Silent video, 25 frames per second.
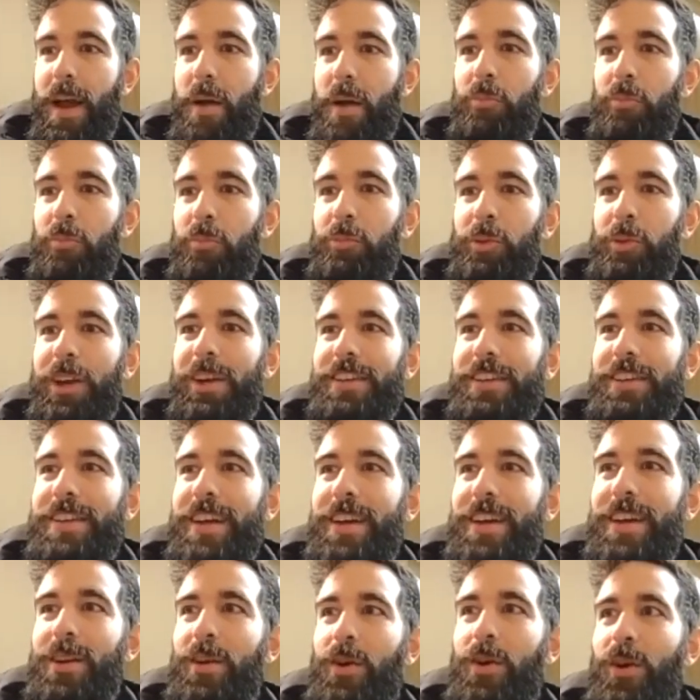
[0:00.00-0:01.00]
because i
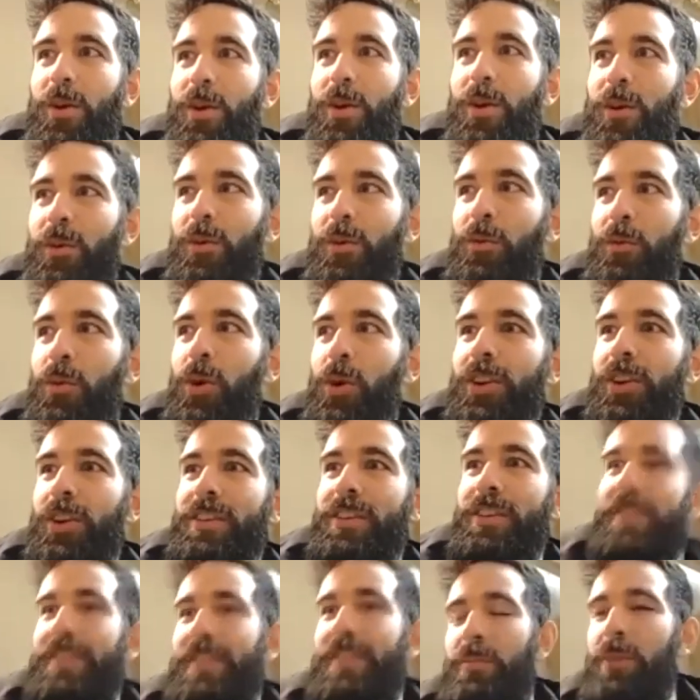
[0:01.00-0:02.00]
want
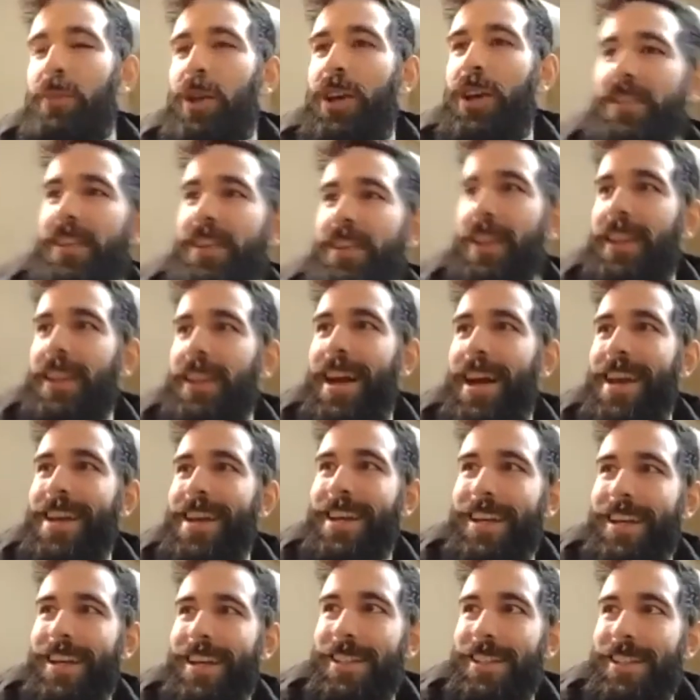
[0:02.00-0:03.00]
because i
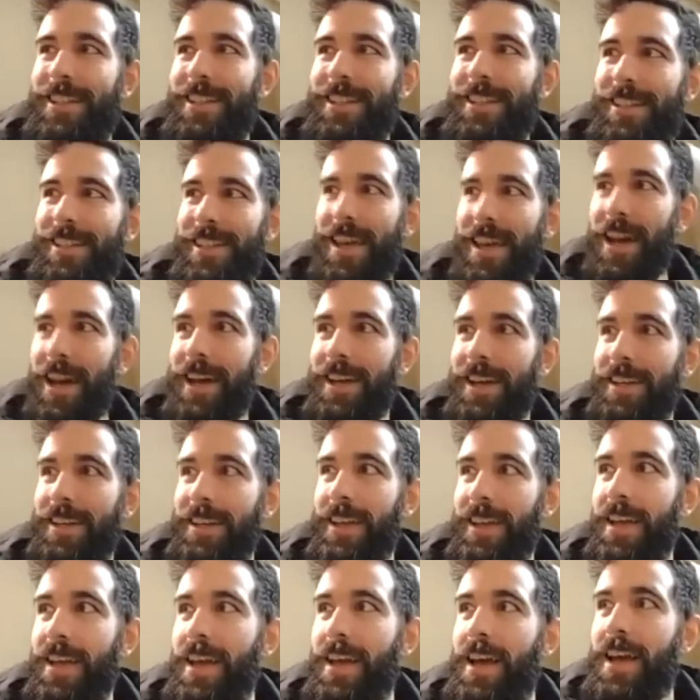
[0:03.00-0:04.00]
like design
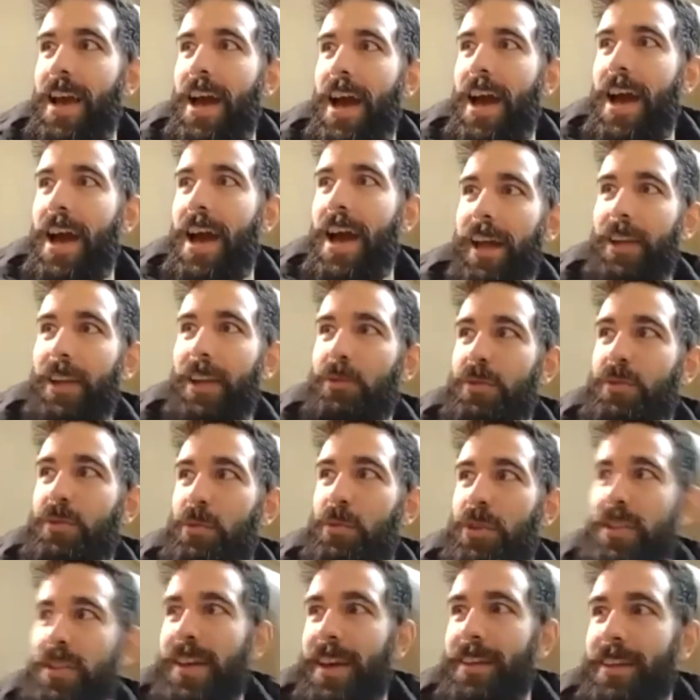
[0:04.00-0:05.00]
and it was
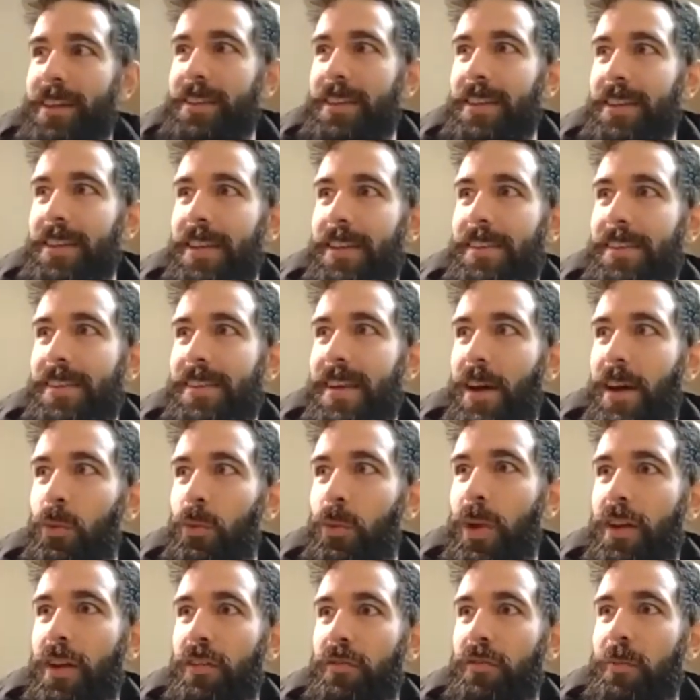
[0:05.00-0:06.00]
presented as a
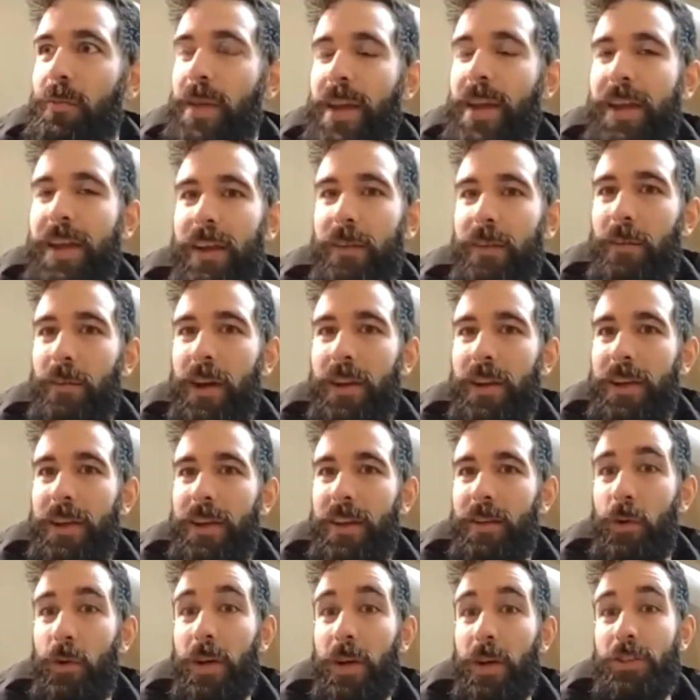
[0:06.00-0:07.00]
way of making money
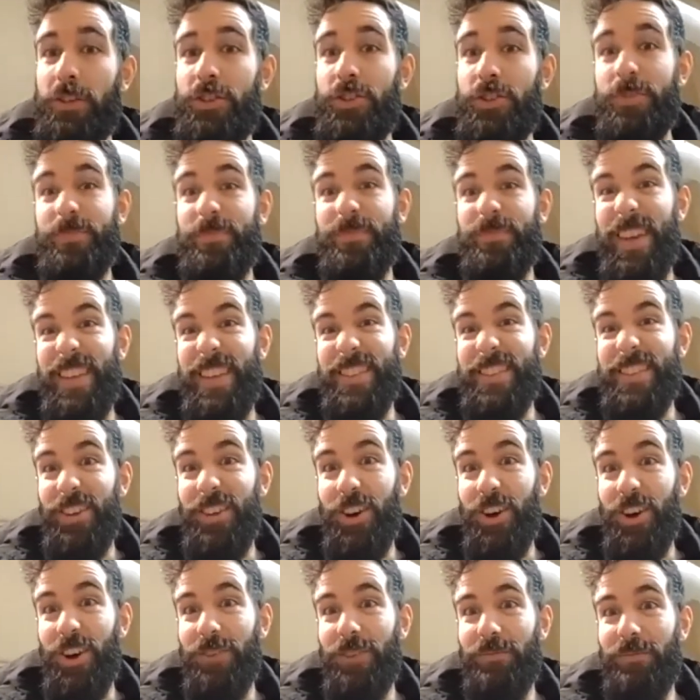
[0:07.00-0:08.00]
which it's
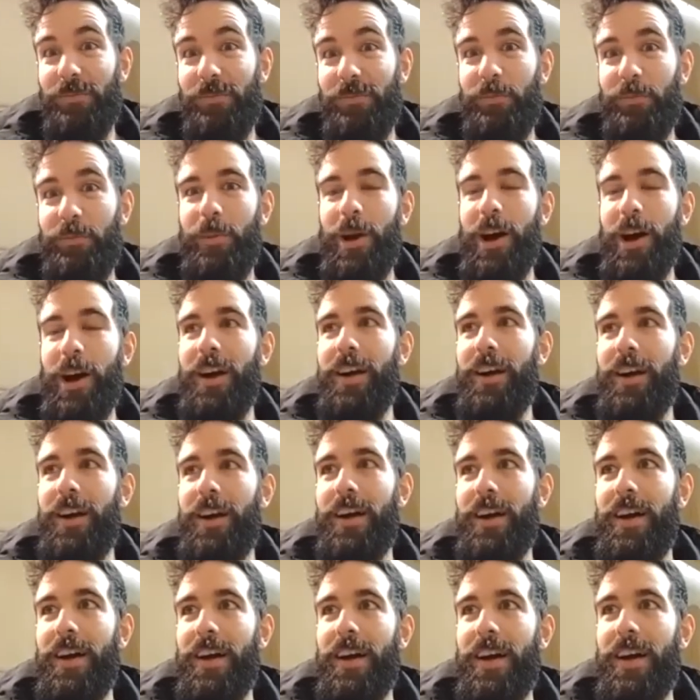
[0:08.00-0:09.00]
not but
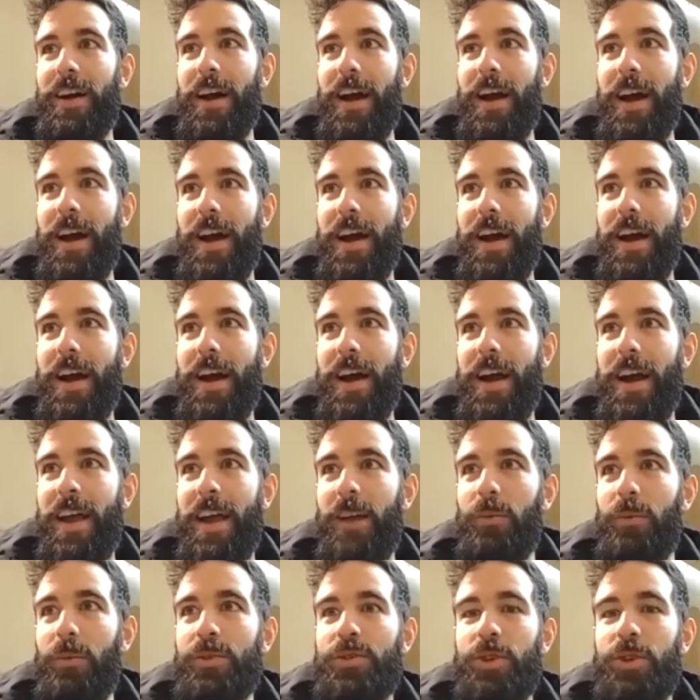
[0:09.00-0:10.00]

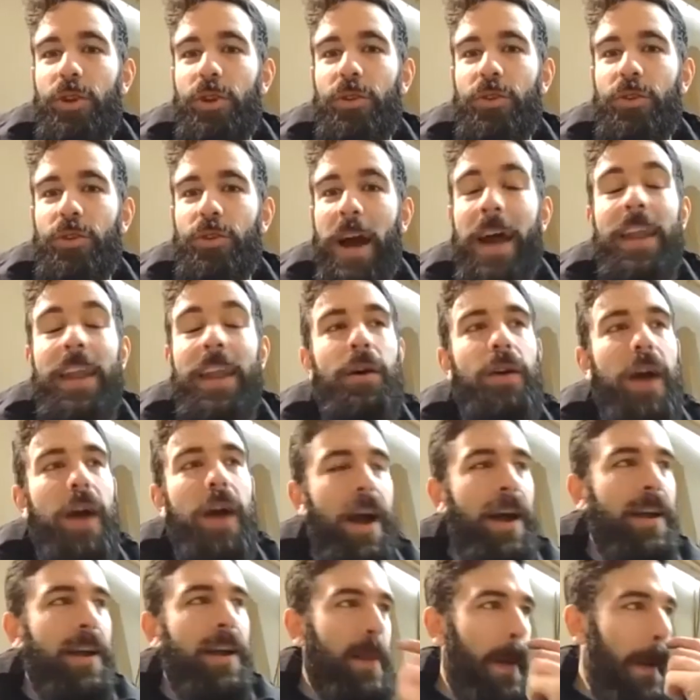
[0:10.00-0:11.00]
it was also, and I,
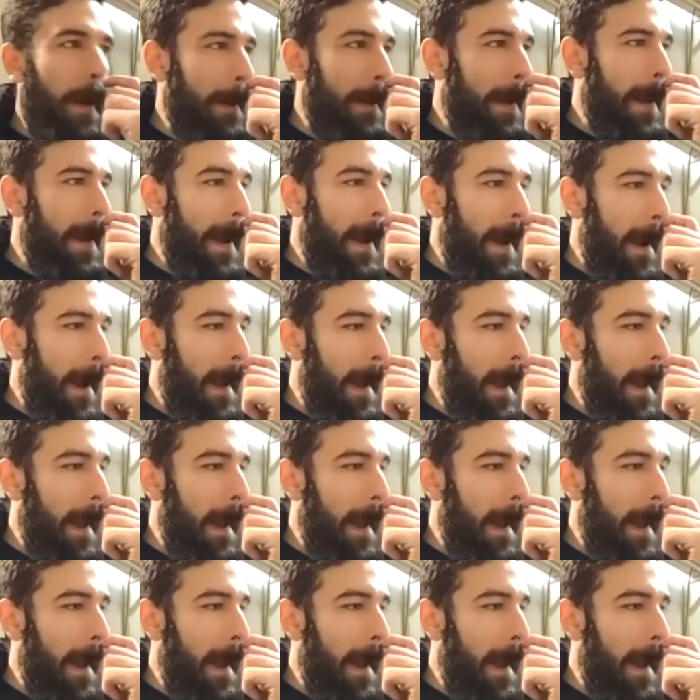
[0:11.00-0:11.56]
I, yeah,